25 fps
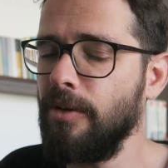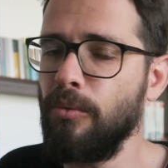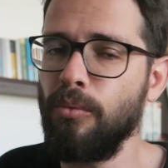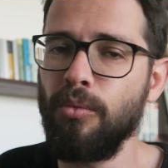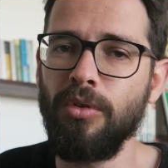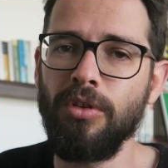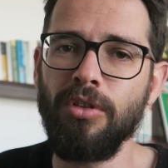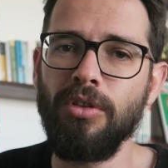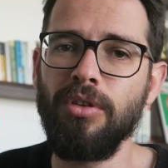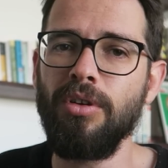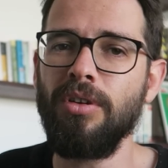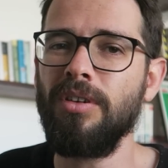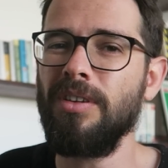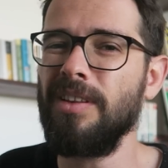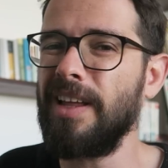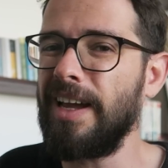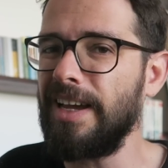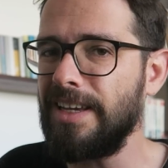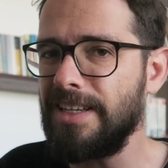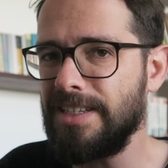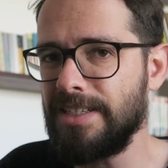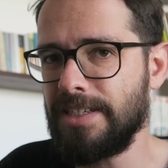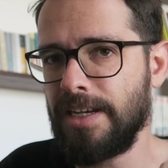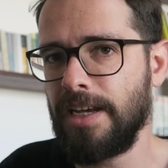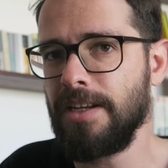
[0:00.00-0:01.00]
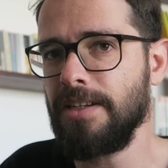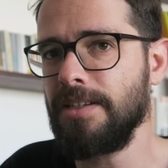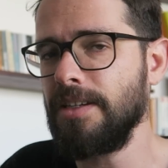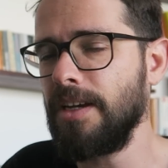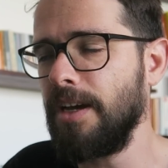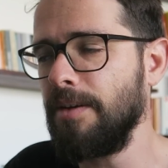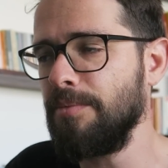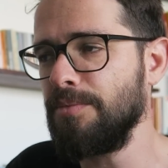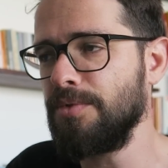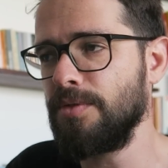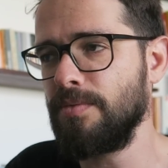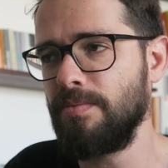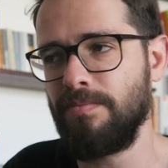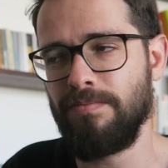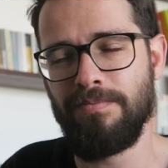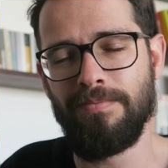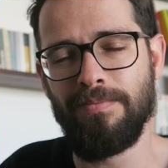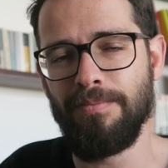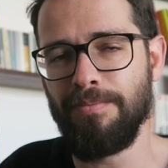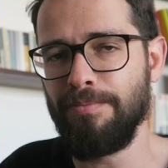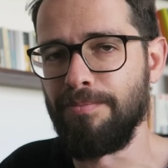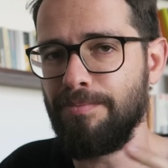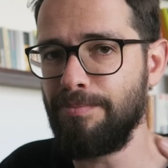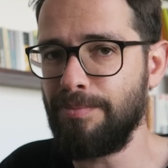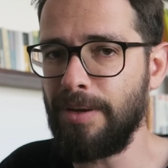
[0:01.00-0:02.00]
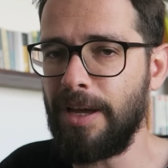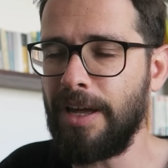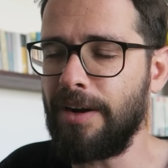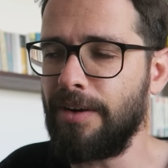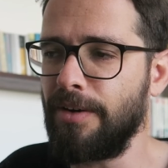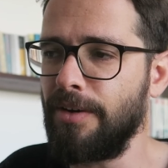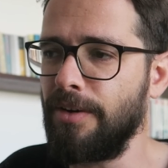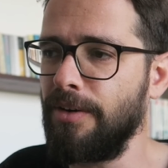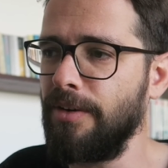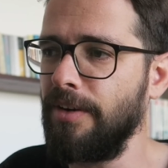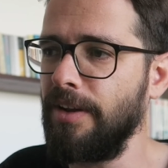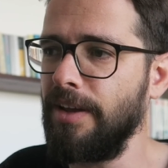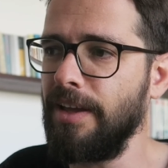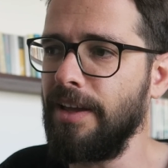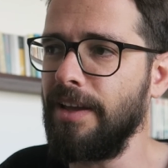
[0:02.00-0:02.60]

It will look like 10 times better